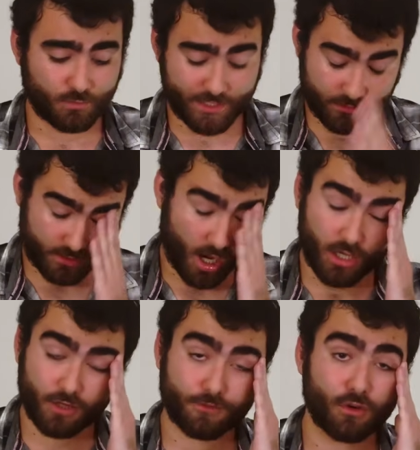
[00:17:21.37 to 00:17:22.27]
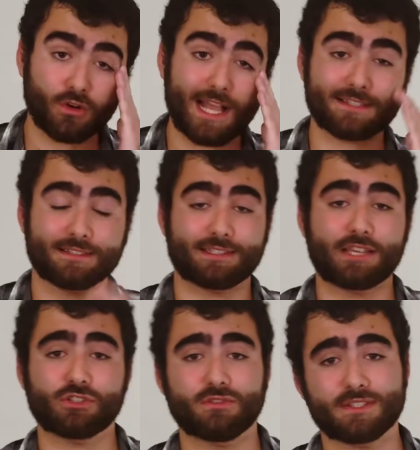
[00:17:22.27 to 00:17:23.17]
we got our full
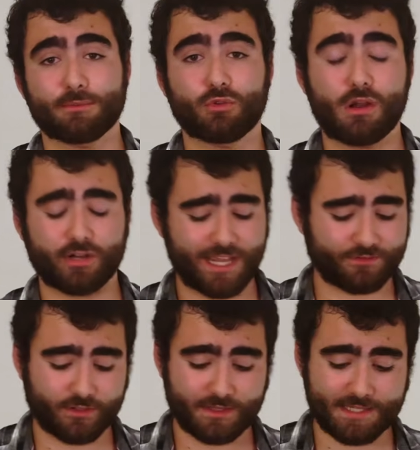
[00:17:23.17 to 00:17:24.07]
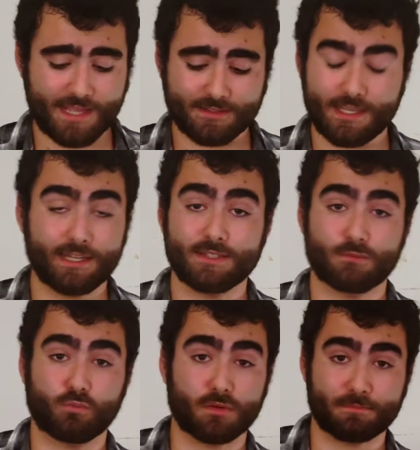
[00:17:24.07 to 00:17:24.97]
existentialism quota after the Dead Cities,
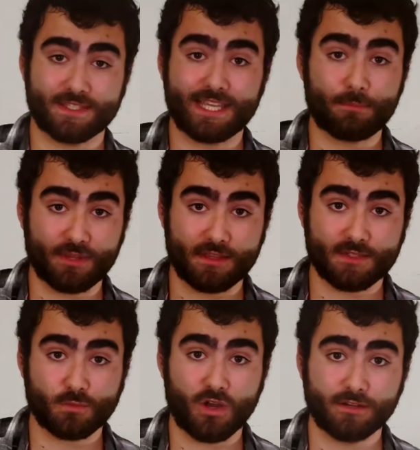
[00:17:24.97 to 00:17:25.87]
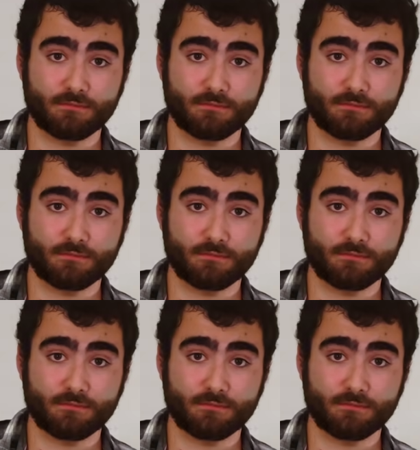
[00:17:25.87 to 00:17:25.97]
we're skipping this one.